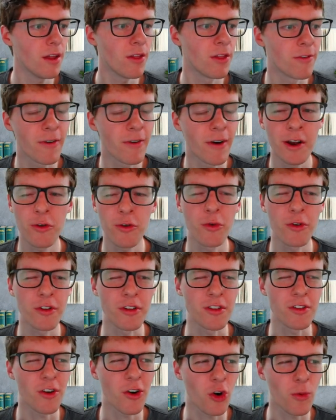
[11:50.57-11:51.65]
the final
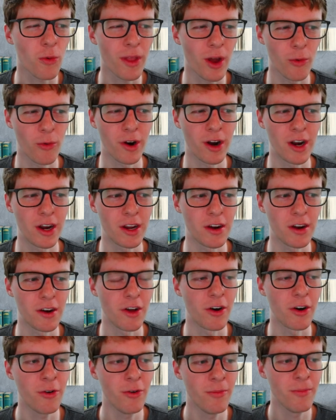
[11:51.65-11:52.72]
really term that we're going to need to
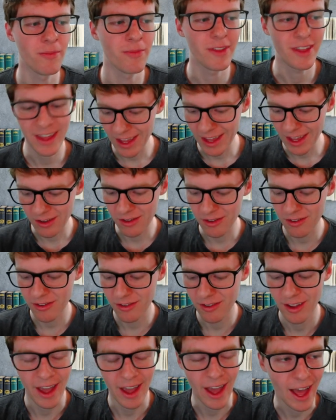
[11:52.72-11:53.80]
know
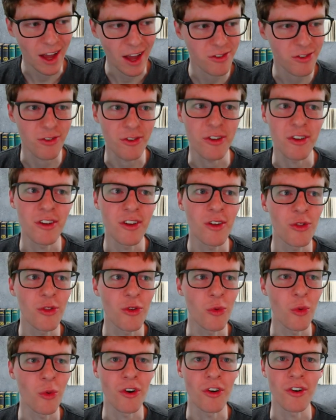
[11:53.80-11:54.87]
is actually
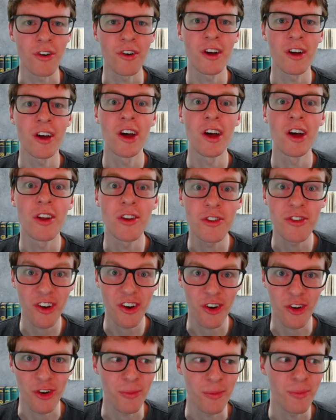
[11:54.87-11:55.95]
the word
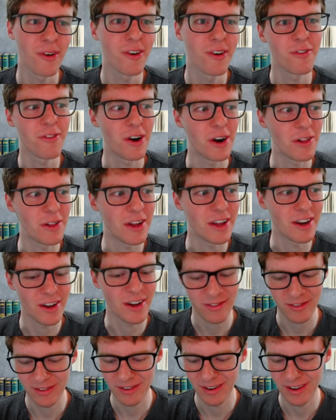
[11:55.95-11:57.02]
term, funnily
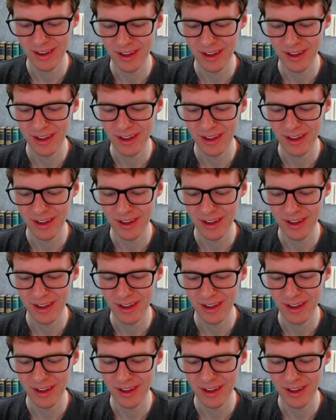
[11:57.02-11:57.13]
enough.